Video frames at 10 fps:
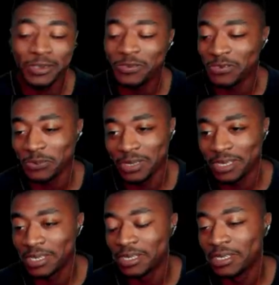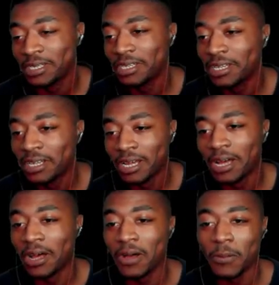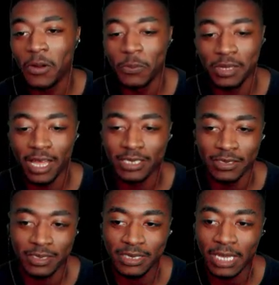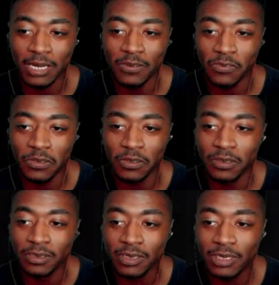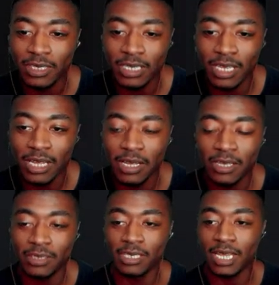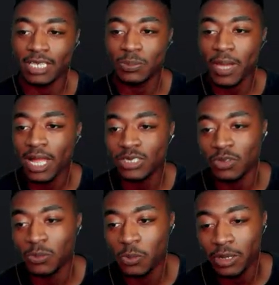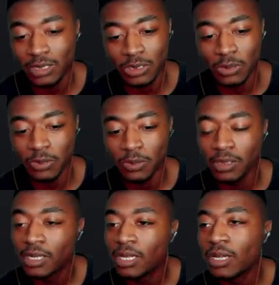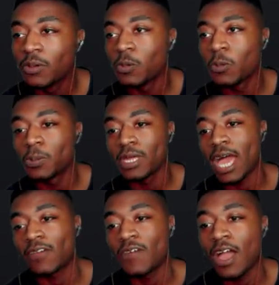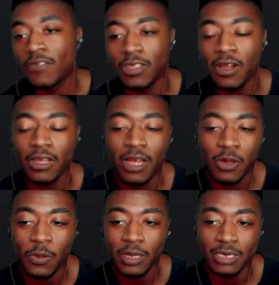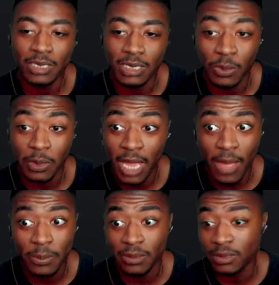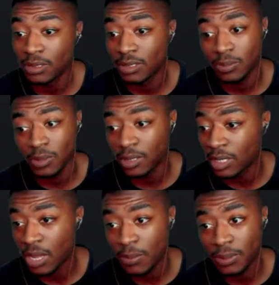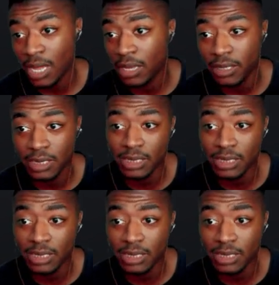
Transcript: it for me. I hope you guys are excited for the next patch, 3.2. We'll play Act 5 of the Archon Quest and see what happens. But I'm gonna be honest, it's